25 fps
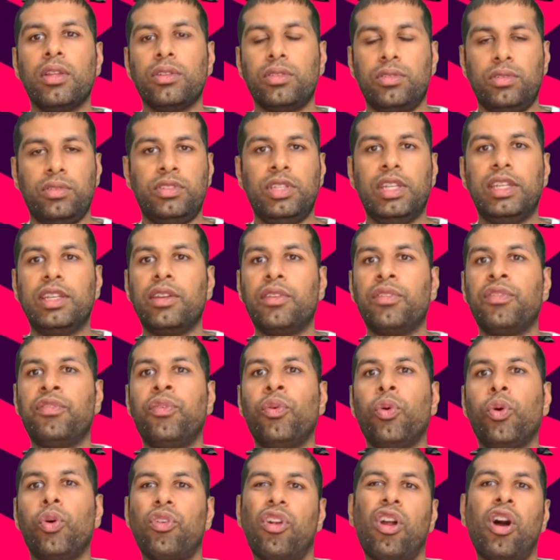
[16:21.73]
seeded
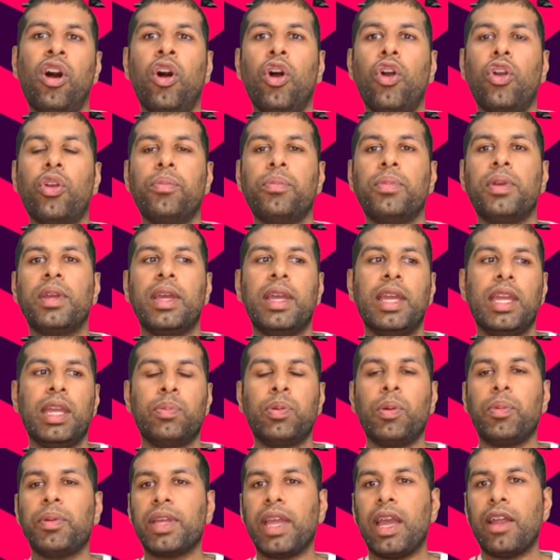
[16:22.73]
four at home. You
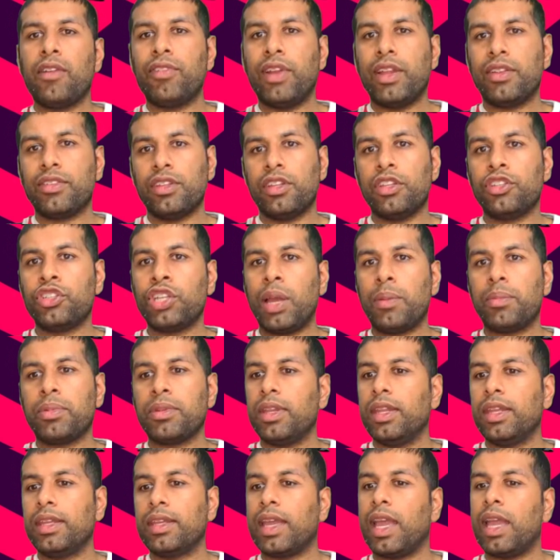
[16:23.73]
probably get a rest of the Champions
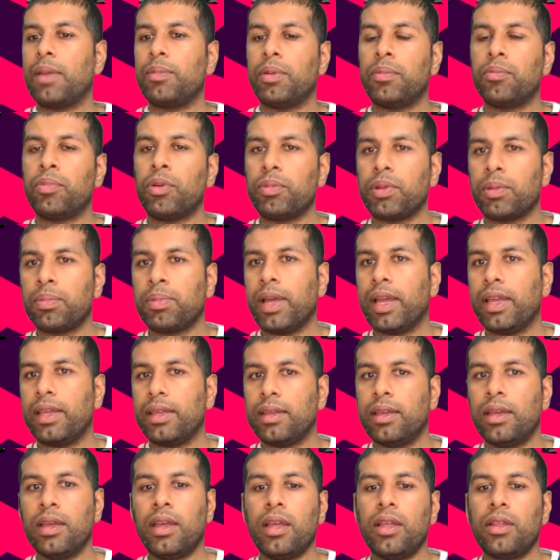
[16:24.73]
League game and probably
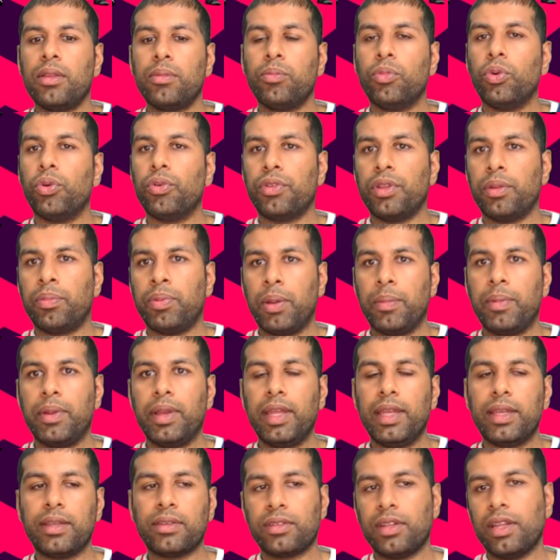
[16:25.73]
play more in the Premier
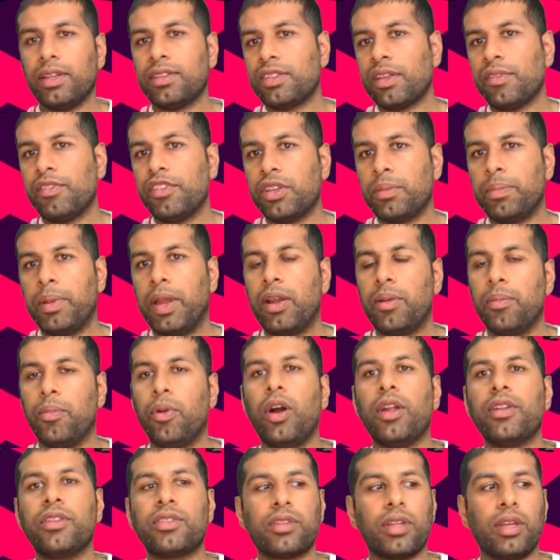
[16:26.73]
League. So that's something to bear in
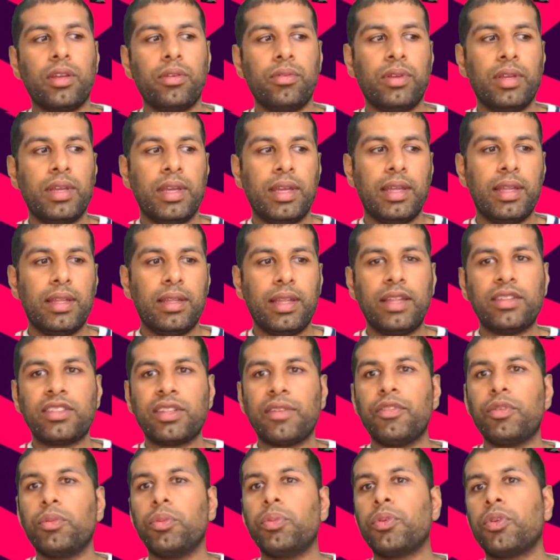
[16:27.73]
mind. So that's
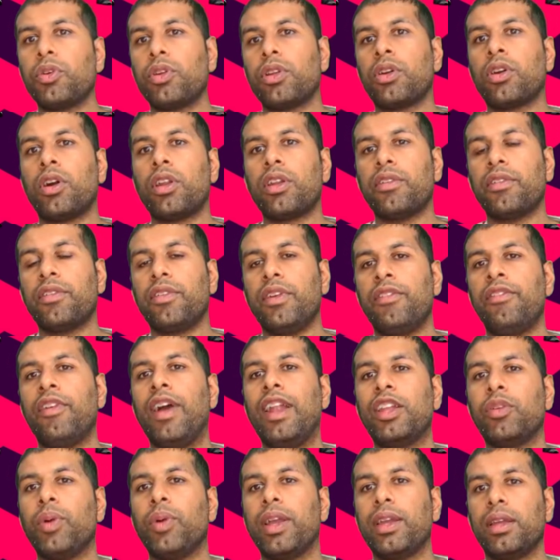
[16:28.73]
something we've got to kind of
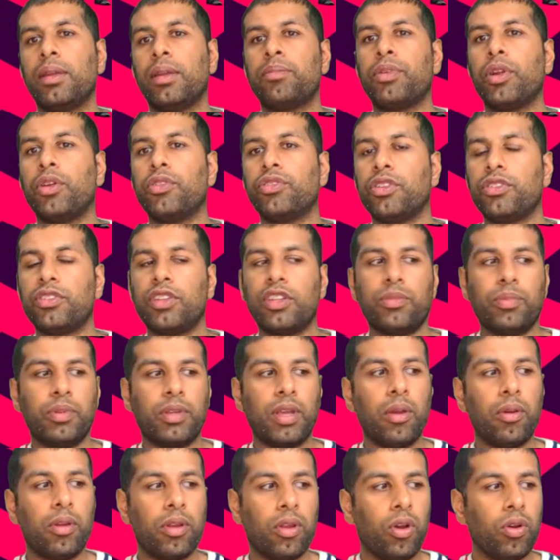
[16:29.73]
evaluate and process as we
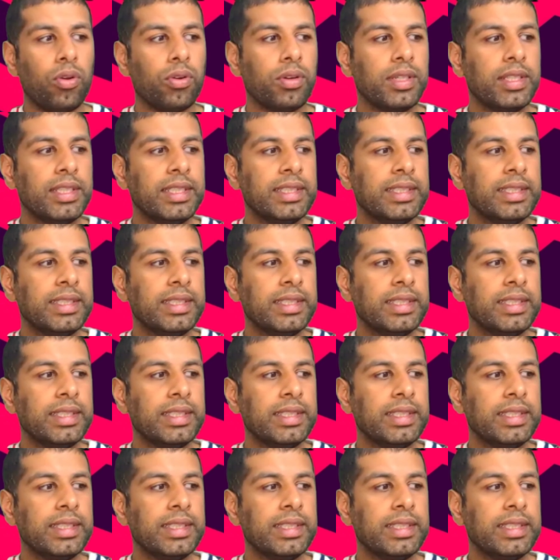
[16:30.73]
go along.